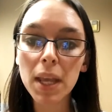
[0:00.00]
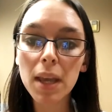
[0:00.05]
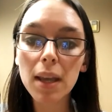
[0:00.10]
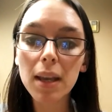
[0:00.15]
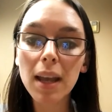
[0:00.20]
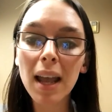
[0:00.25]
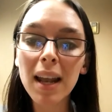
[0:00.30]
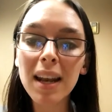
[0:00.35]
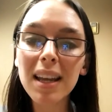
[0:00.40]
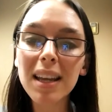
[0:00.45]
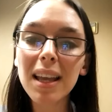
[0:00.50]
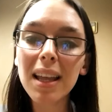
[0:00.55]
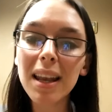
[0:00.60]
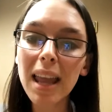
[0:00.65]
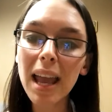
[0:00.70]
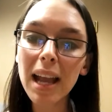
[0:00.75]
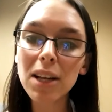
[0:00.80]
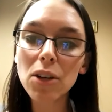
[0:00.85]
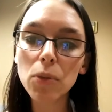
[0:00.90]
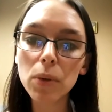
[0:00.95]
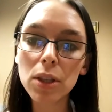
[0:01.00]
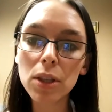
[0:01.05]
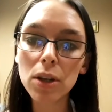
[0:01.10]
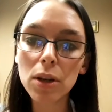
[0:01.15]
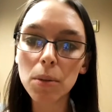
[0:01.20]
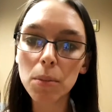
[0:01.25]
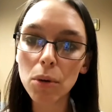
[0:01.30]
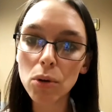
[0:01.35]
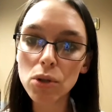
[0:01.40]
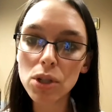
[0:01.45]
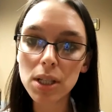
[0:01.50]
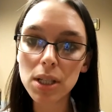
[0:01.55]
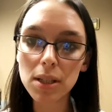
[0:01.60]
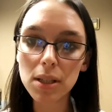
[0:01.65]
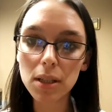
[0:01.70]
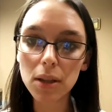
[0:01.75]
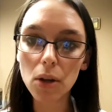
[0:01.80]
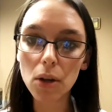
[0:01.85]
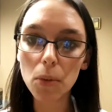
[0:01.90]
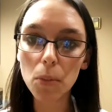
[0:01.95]
kind of connect with their
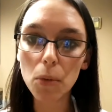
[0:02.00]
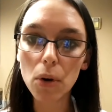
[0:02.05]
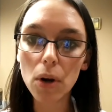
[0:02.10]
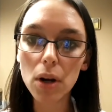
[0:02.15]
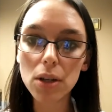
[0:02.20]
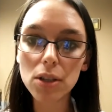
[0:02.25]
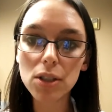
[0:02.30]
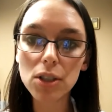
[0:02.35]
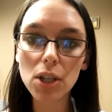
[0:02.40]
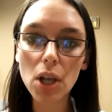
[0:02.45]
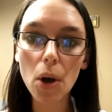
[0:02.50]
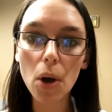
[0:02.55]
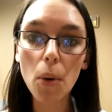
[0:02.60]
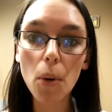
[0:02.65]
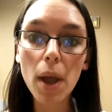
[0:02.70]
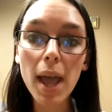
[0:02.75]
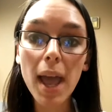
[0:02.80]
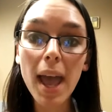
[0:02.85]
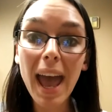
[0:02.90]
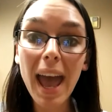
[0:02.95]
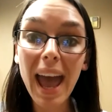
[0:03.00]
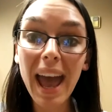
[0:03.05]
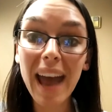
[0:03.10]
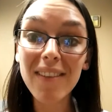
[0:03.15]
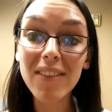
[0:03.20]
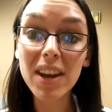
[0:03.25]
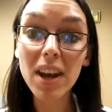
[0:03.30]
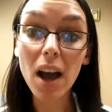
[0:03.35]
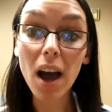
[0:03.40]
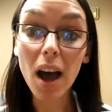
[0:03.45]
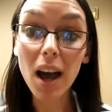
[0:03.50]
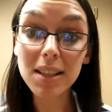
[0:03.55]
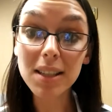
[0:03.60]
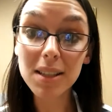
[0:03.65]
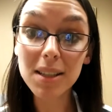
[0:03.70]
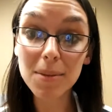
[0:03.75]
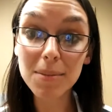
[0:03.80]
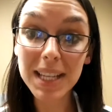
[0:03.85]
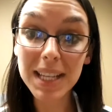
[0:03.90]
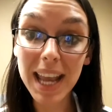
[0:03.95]
emotions a little more. So have an
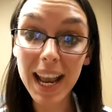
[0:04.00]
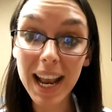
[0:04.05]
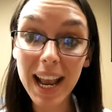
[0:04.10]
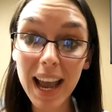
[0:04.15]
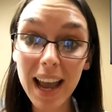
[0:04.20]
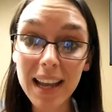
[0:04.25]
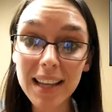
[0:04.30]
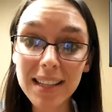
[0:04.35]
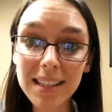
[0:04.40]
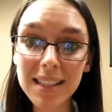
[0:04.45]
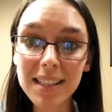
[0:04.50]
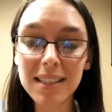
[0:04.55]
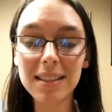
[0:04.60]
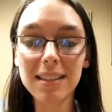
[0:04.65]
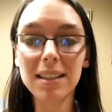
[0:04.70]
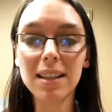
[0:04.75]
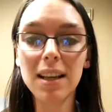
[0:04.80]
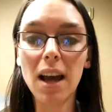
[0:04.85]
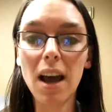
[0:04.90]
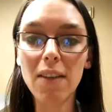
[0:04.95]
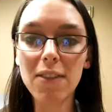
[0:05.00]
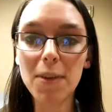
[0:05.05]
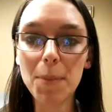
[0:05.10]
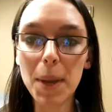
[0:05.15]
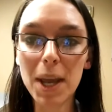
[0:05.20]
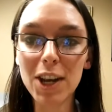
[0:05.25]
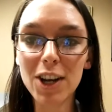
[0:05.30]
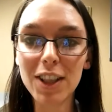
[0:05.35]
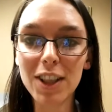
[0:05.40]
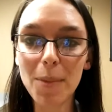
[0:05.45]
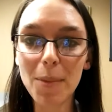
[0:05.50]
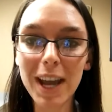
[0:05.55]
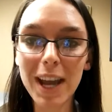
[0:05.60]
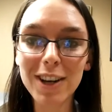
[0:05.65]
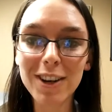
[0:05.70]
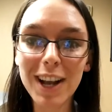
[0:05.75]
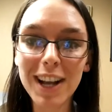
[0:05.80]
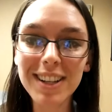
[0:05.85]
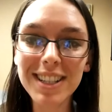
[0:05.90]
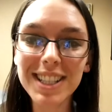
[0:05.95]
awesome day, guys. Coffee maker in the
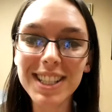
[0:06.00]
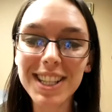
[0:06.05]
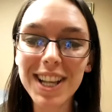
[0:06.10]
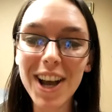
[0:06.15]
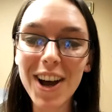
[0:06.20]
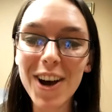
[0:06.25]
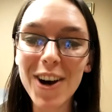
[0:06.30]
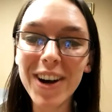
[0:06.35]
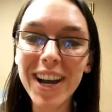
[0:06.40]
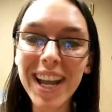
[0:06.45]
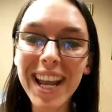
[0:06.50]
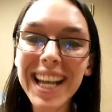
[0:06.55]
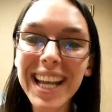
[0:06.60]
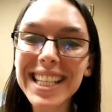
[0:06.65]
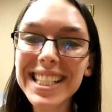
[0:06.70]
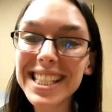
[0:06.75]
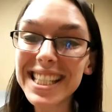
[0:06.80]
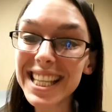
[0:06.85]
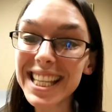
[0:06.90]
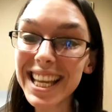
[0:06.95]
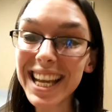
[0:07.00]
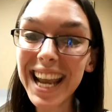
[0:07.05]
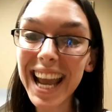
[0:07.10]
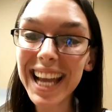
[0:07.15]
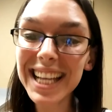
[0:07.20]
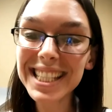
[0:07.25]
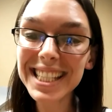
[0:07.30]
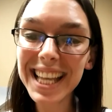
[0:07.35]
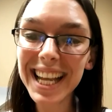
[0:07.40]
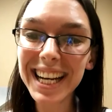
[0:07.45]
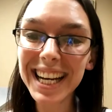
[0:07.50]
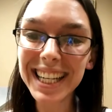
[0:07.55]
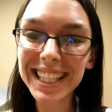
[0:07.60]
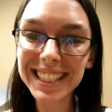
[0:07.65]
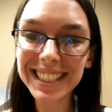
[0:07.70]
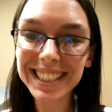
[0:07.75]
background. So see you guys later.